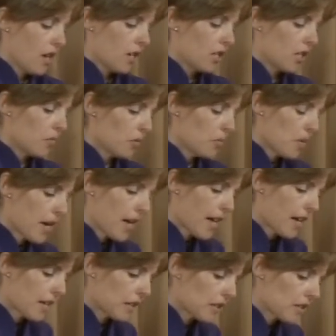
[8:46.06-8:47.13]
double my
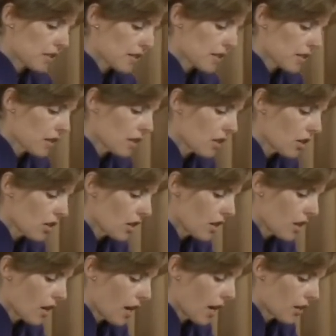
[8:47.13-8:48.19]
hands
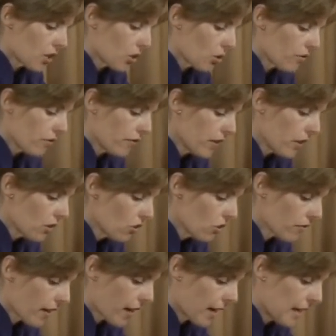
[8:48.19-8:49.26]
and do a figure
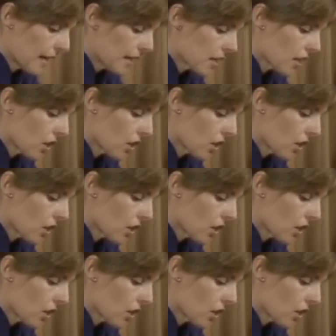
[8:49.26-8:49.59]
of eight